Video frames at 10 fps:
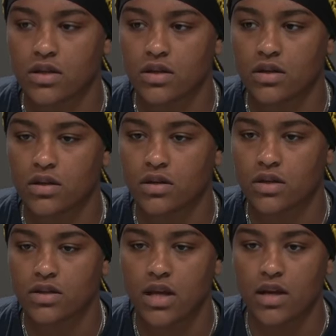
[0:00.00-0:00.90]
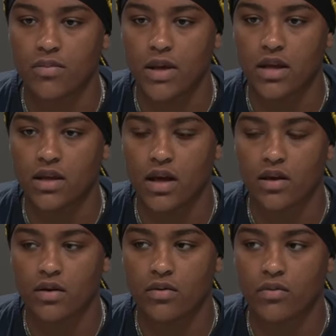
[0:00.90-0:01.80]
the steady beat
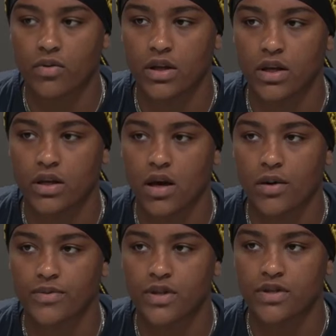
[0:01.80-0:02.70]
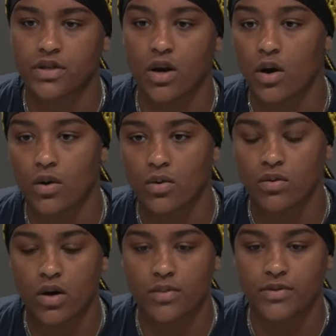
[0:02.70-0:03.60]
that really helps us go,
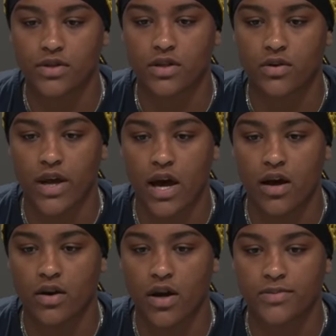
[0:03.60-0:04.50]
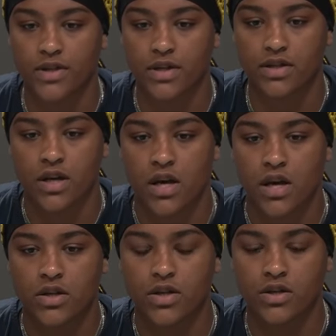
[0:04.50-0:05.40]
helps us slow down, helps us
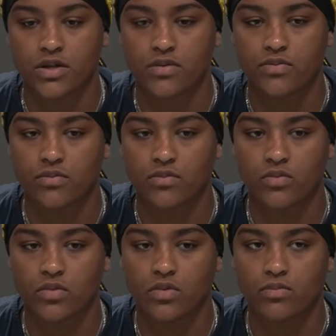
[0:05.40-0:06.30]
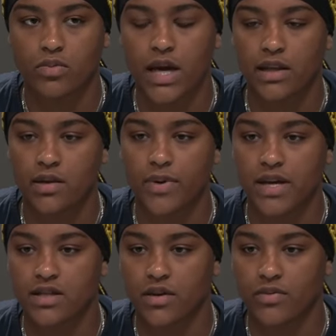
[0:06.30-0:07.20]
just play at the
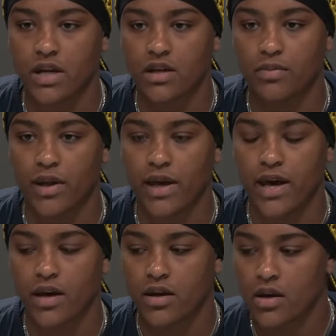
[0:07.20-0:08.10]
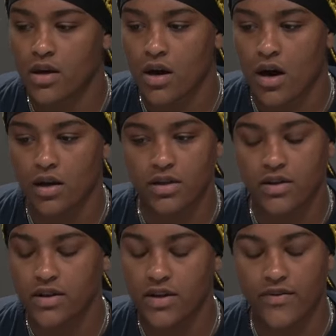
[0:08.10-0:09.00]
pace that we need to play at on
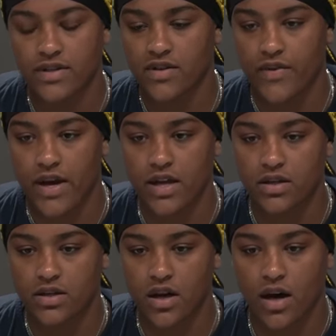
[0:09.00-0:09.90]
defensive end,